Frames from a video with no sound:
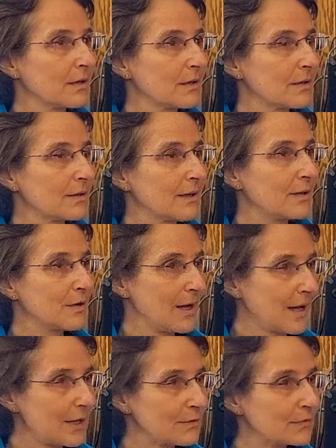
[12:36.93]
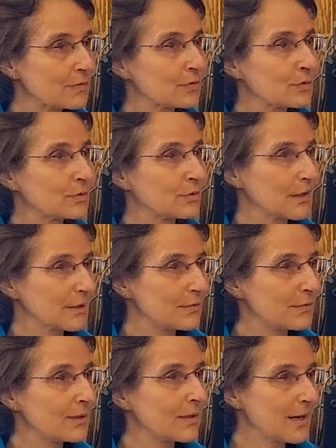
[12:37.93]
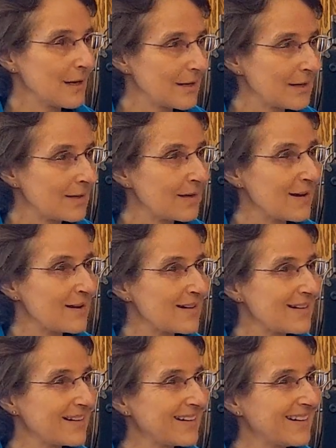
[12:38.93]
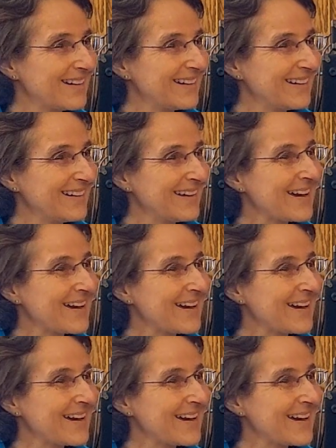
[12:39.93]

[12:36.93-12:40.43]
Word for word: then you have to live in Canada. Okay. Yeah.